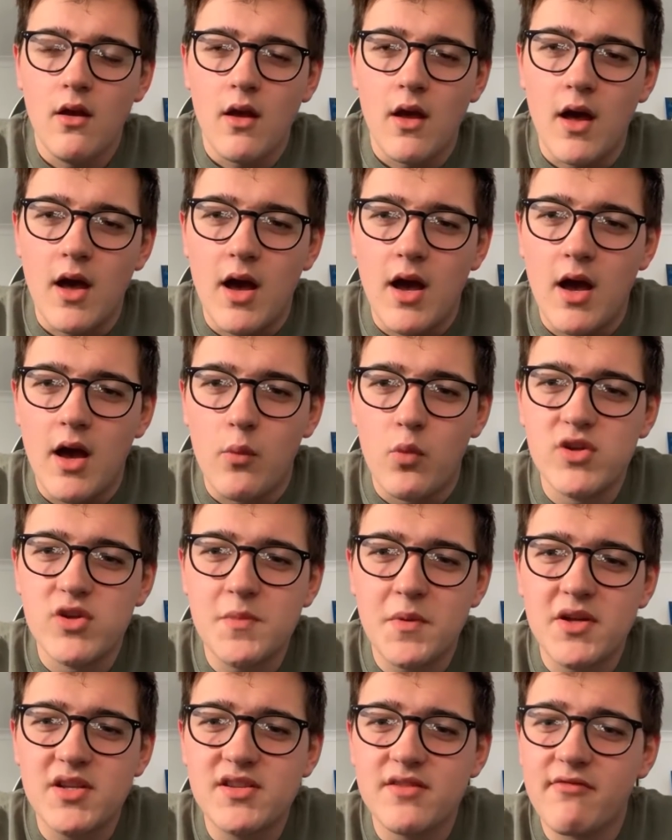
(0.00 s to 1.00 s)
Was it
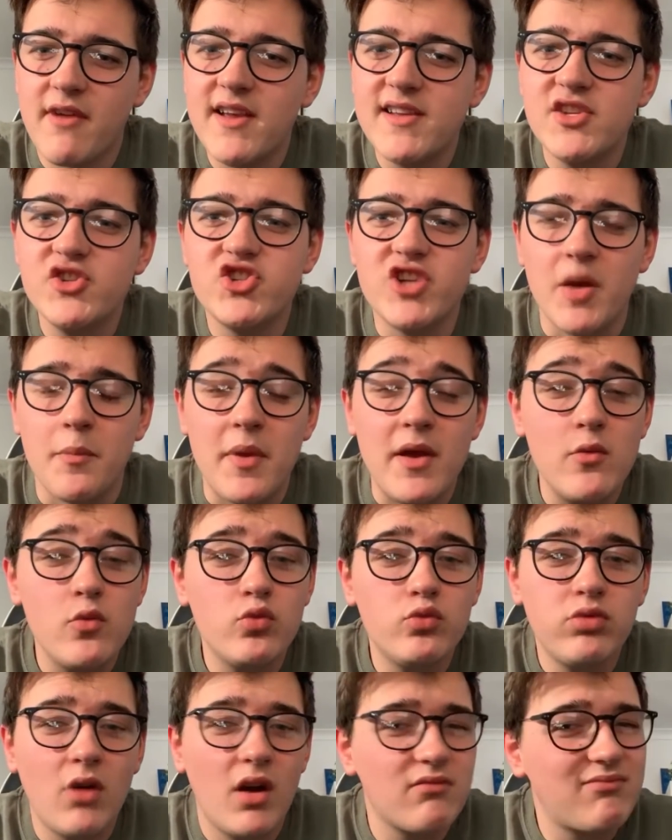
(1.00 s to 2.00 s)
because of the racing chip?
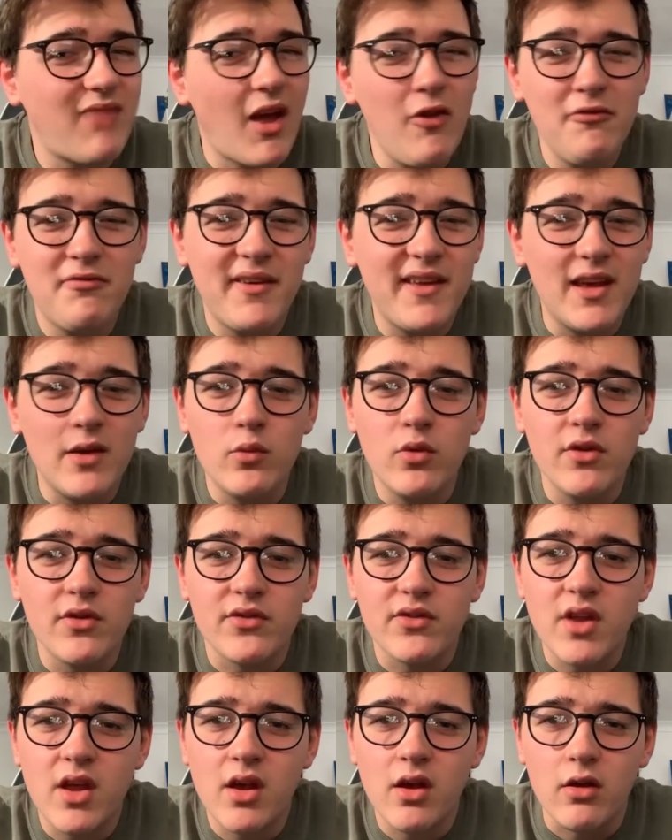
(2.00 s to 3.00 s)
I don't think it was.
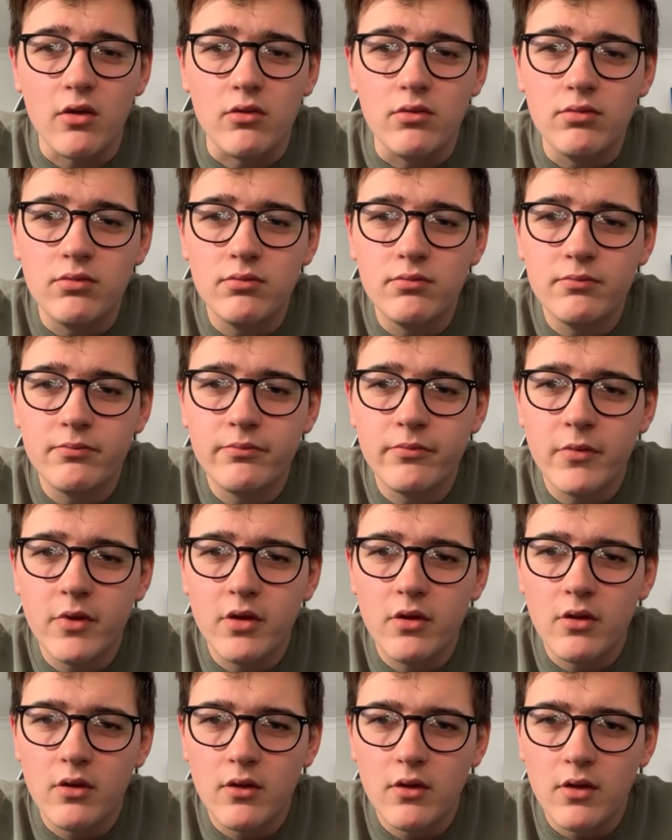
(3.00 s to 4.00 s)
No,
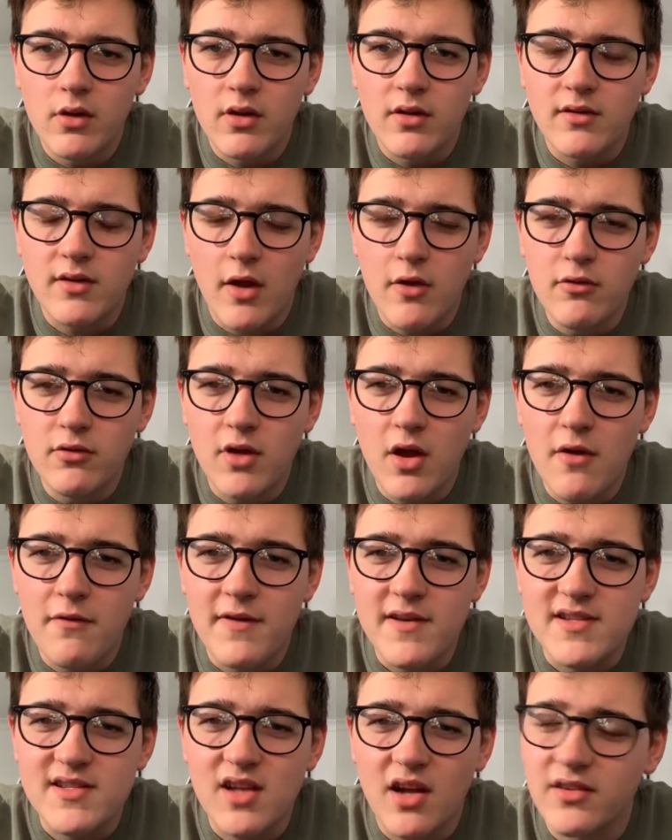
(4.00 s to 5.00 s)
don't know if
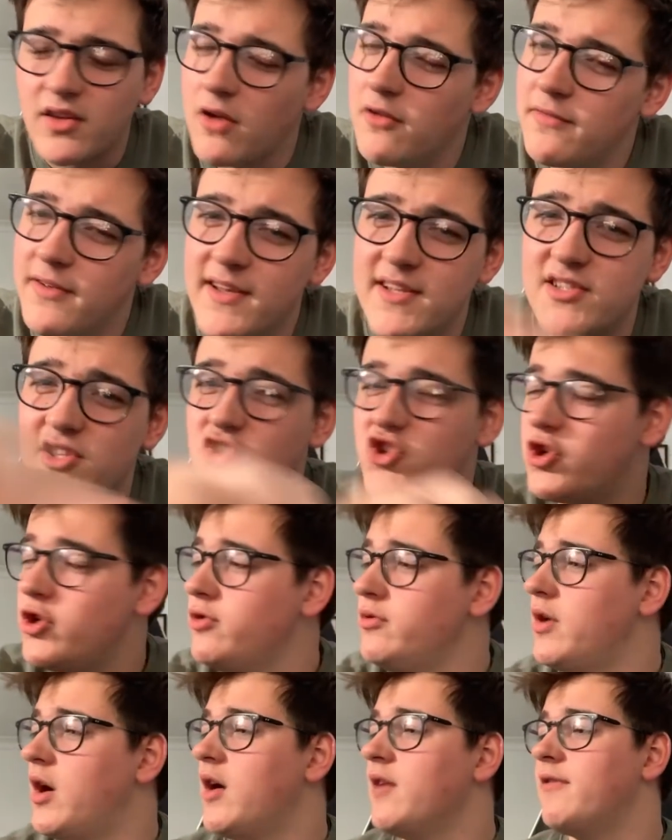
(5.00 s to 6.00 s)
it's. I don't think it's the
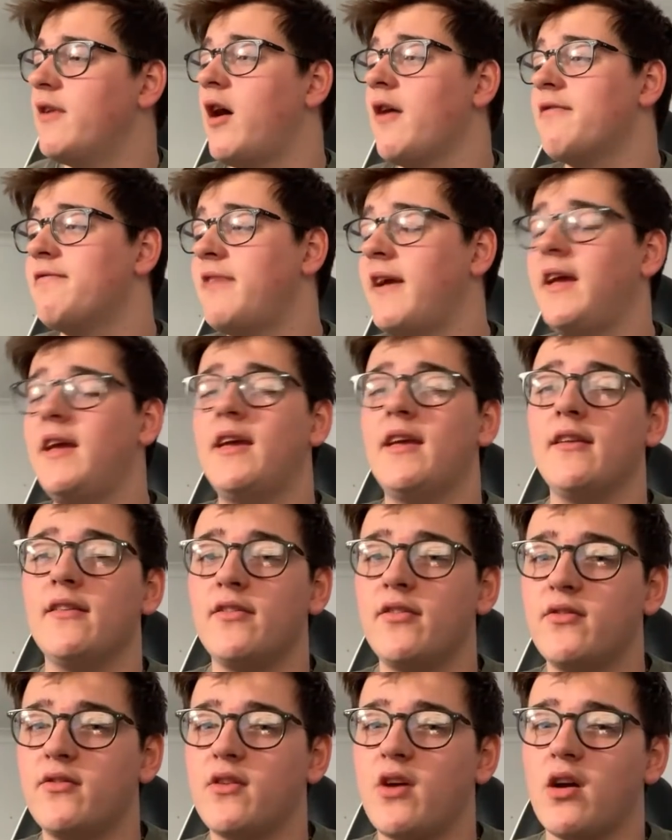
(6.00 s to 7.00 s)
tune either. I think
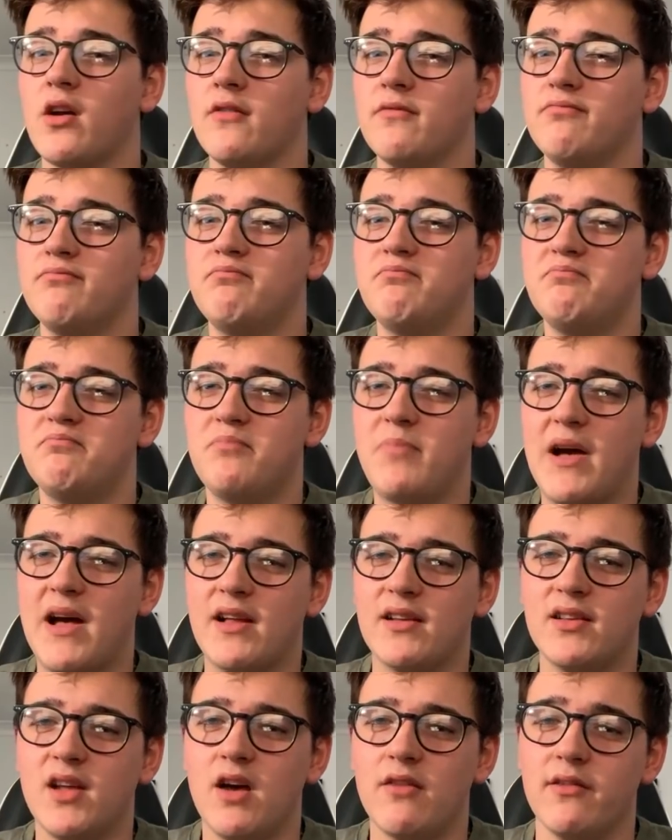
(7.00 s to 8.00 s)
it's kind of
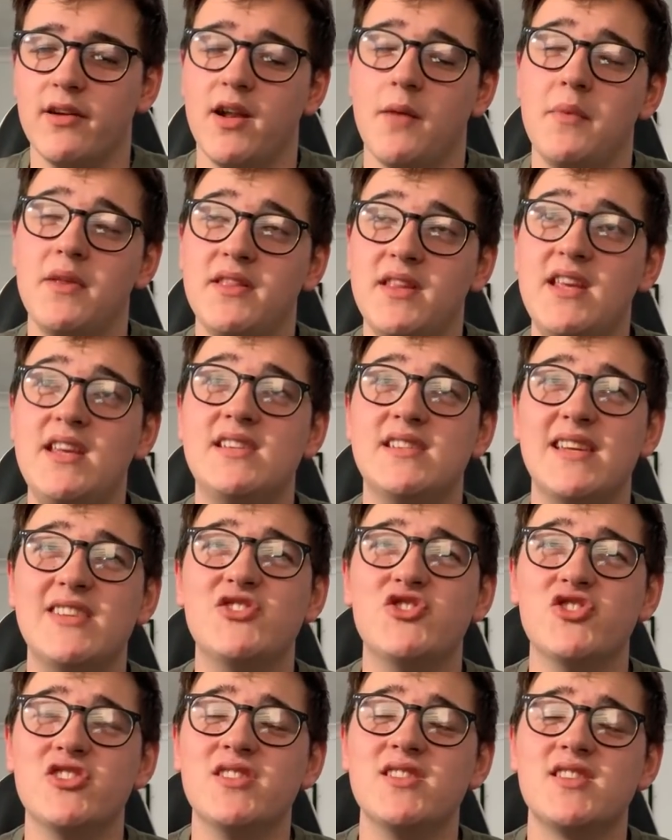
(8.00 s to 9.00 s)
bad luck, really. I mean, these
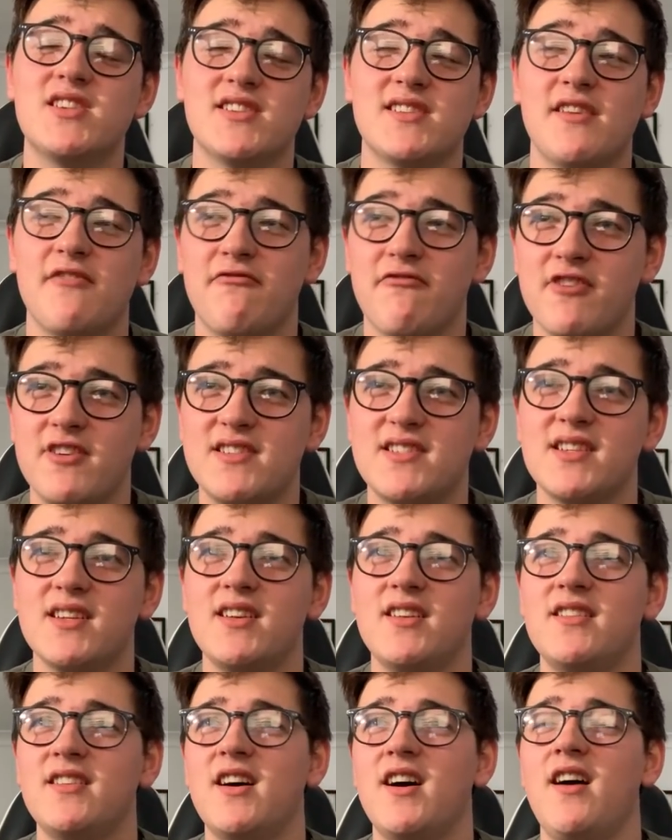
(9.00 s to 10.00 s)
engines, because they're
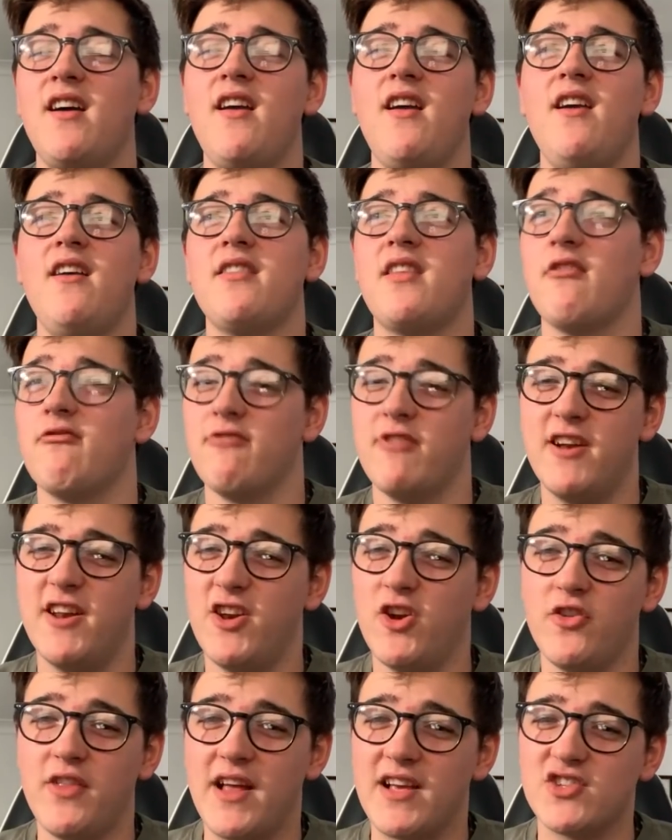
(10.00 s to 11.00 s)
3-cylinder, they're really
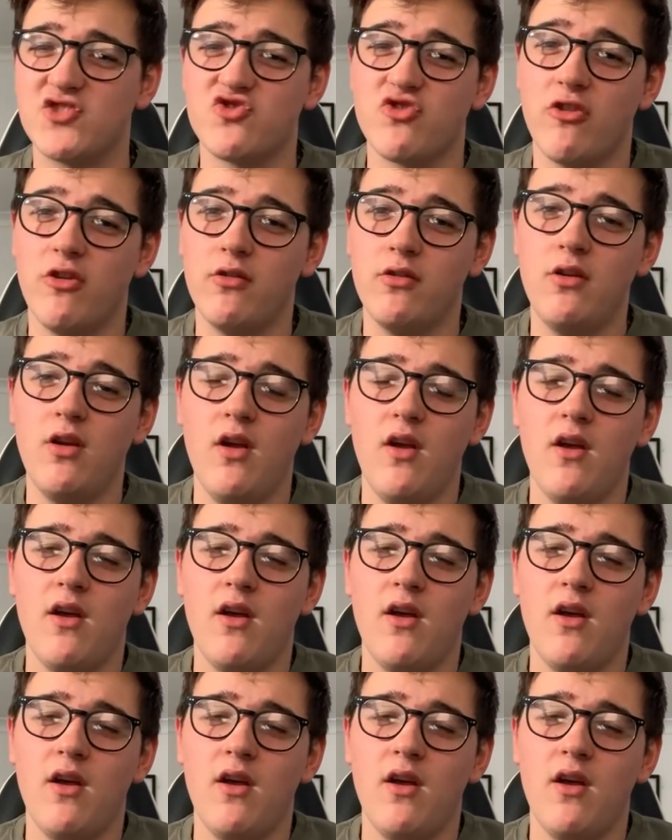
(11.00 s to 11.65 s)
not that strong.